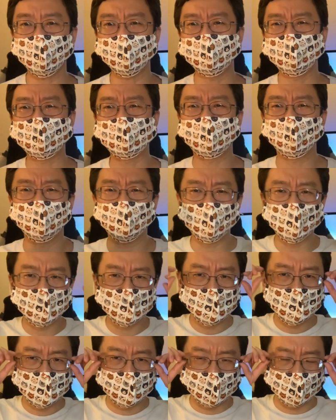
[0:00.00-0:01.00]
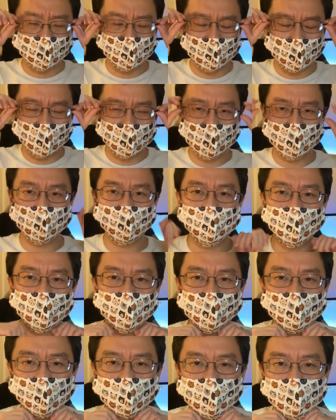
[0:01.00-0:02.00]
Now, as far as panel
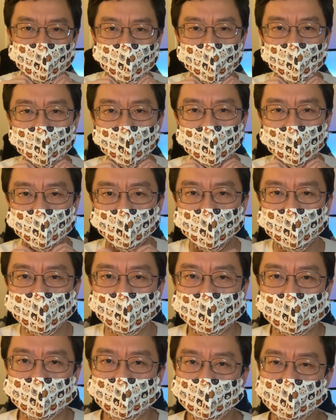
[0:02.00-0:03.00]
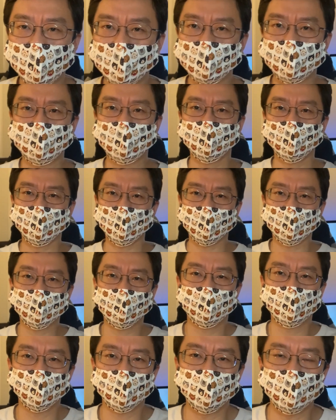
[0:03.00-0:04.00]
gaps on the Model Y, I think
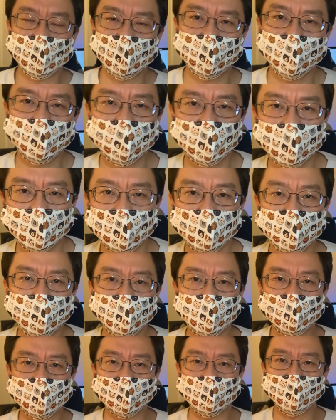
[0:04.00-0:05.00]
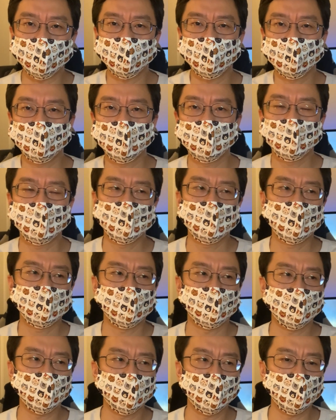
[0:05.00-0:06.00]
from everything I've read,
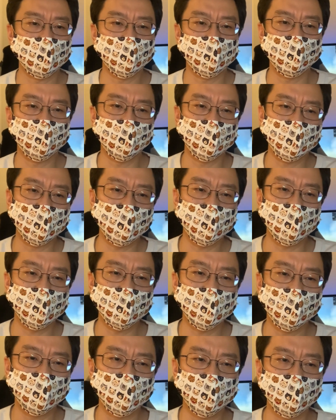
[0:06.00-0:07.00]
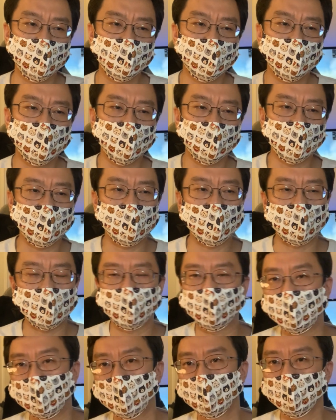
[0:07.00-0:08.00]
the issues you're going to have,
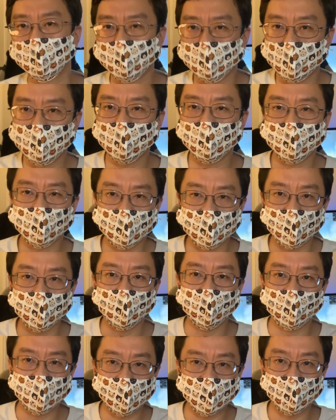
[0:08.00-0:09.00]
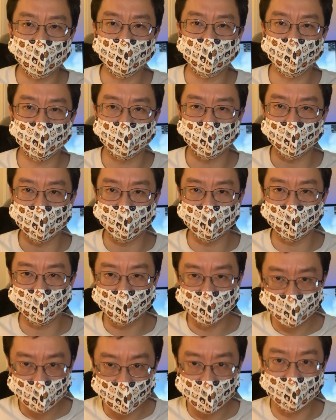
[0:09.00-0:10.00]
obviously they're going to vary from
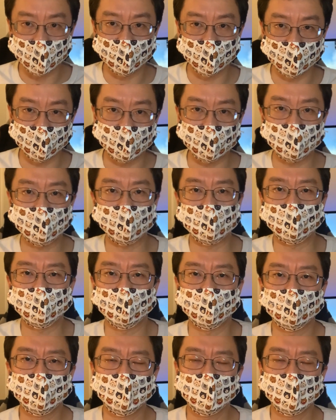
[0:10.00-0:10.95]
car to car,